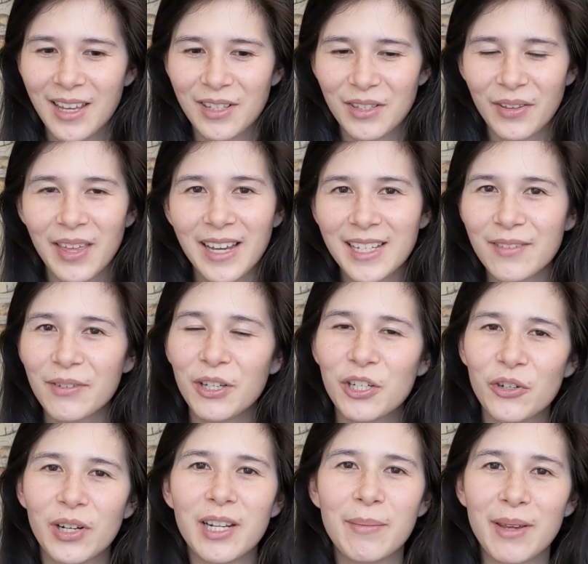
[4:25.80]
So thanks for
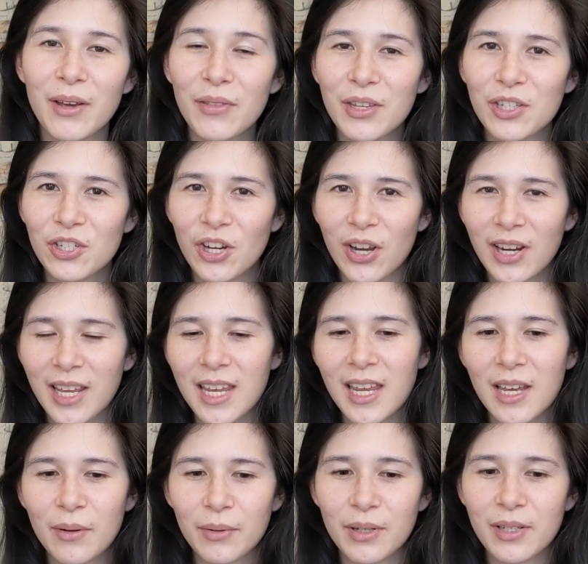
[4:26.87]
joining me on this journey.
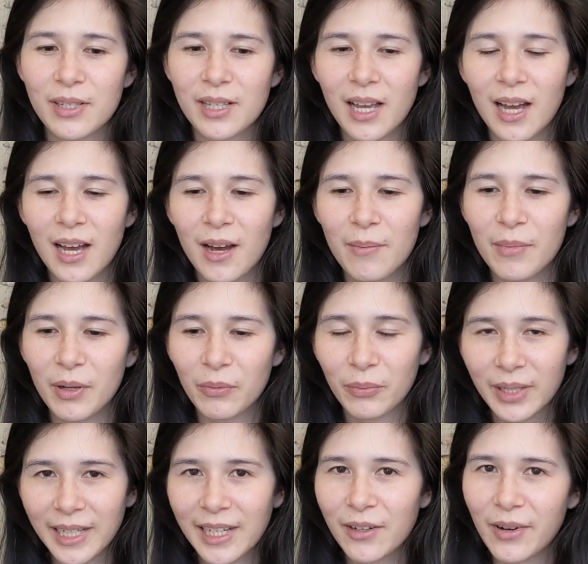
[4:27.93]
It was
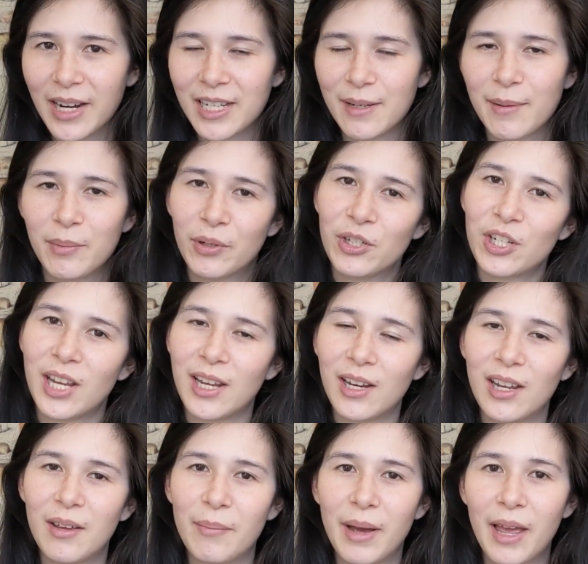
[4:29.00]
really great to be able to
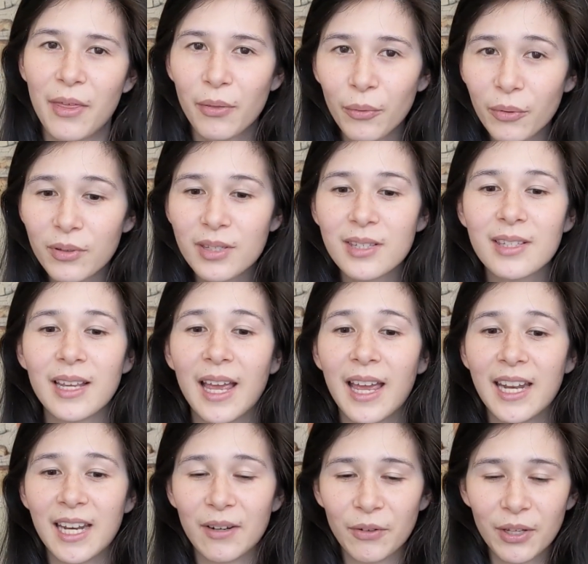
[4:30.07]
share my thoughts
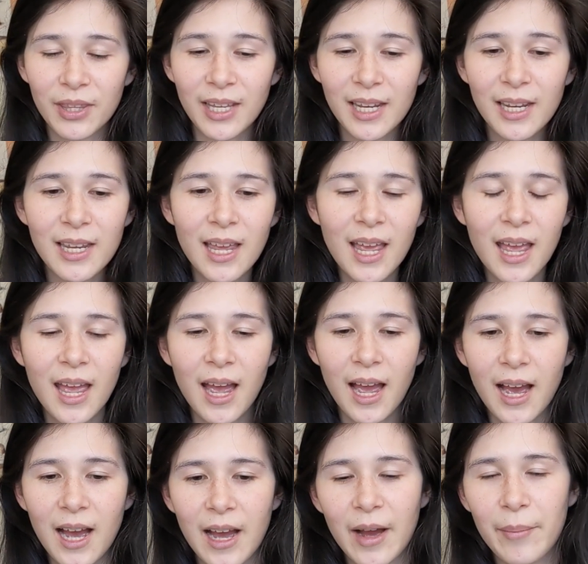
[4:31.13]
and everything.
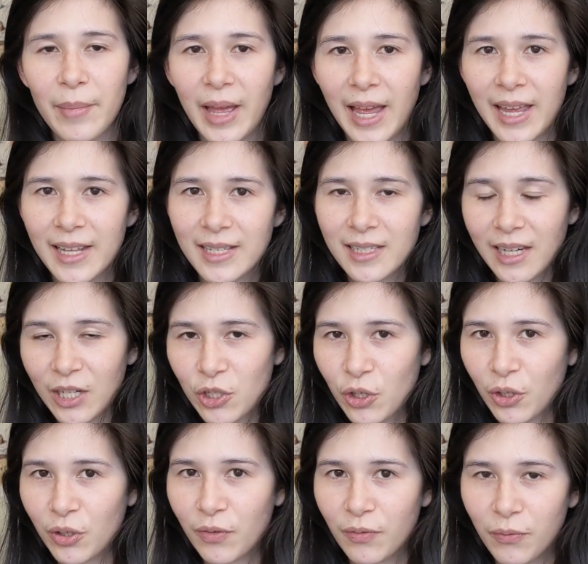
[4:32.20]
And stay
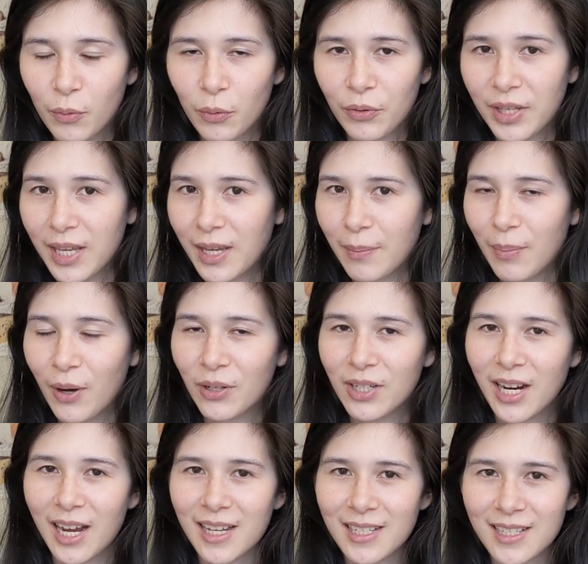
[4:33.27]
tuned for the
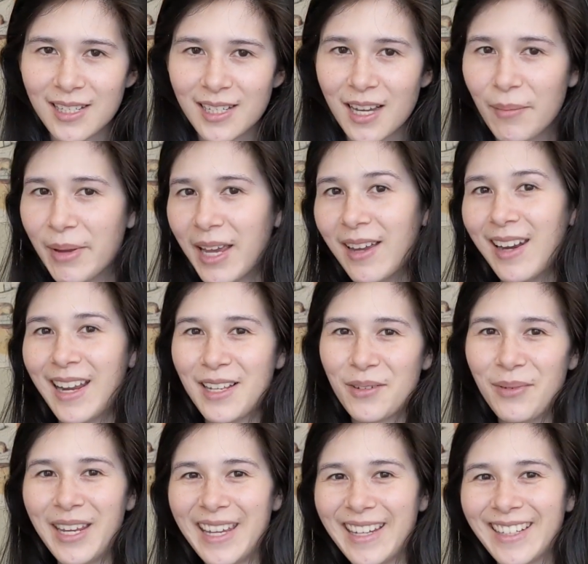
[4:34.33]
podcasts coming out next
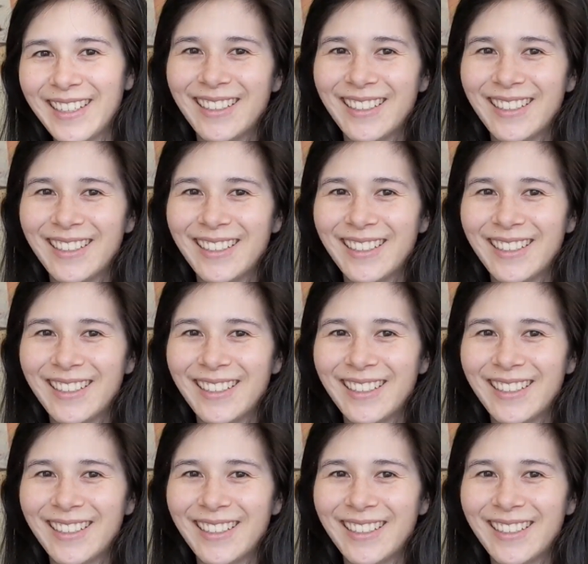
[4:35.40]
week.